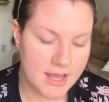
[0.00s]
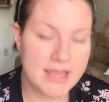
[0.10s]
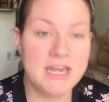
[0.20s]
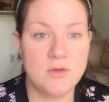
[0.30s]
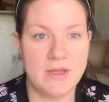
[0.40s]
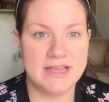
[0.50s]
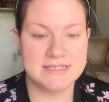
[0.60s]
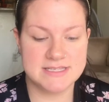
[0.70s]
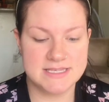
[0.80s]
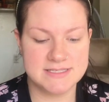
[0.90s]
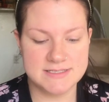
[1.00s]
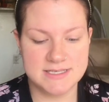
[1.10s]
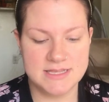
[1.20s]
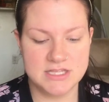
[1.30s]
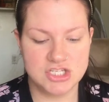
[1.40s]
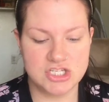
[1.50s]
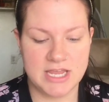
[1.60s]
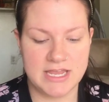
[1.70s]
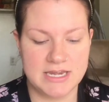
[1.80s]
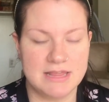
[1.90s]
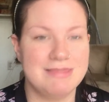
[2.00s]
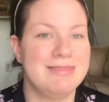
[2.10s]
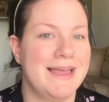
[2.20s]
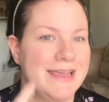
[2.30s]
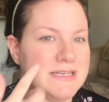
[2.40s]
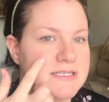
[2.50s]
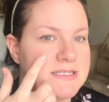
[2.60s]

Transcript: Anyways, this is in the shade Light.